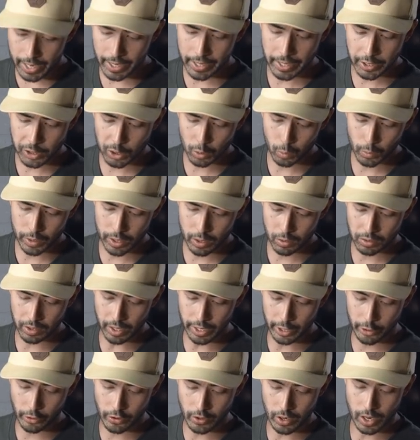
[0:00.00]
In addition, we use
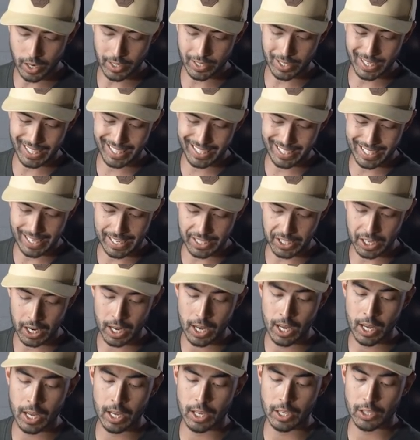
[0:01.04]
a cross-stitch
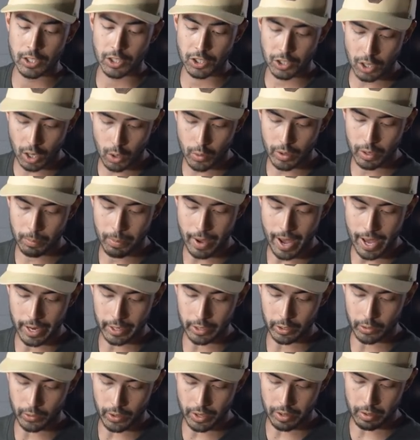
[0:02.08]
sewing
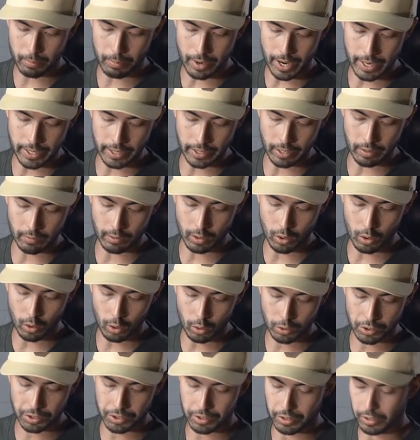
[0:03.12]
pattern around the binding of the
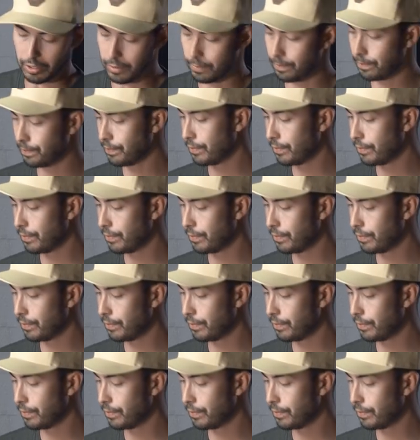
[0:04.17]
holster.